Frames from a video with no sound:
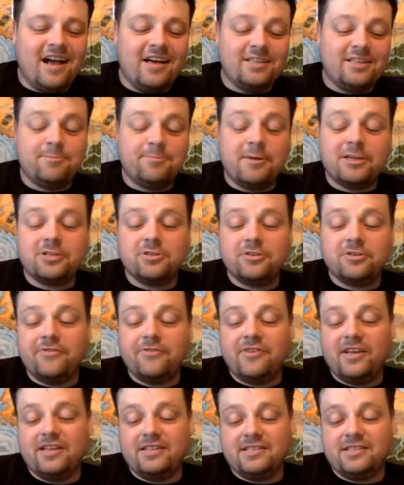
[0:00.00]
Special
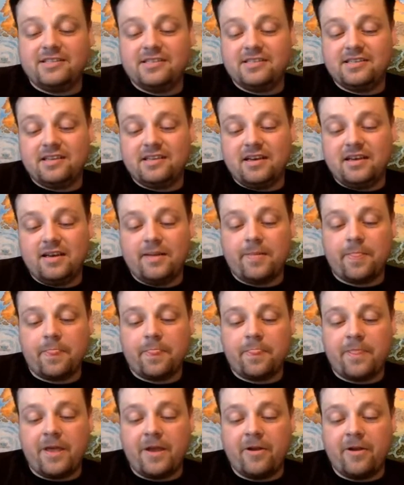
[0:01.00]
defense.
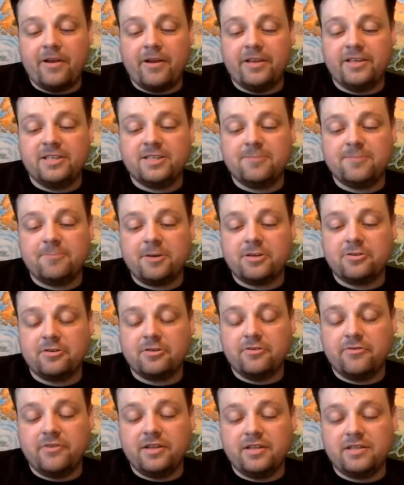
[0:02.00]
There is special
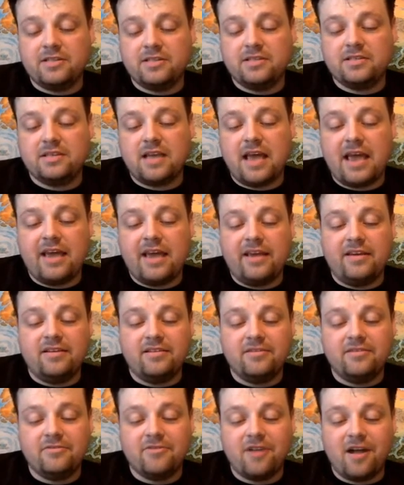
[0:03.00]
defense. Hey,
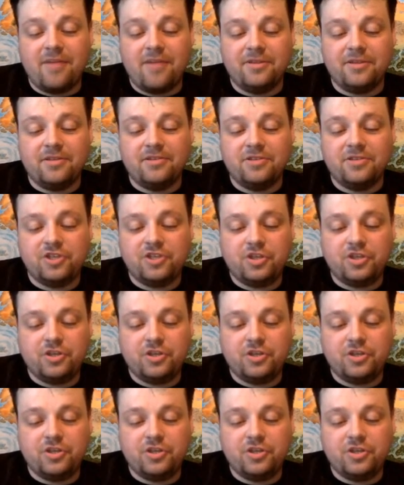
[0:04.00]
Robin. Shh.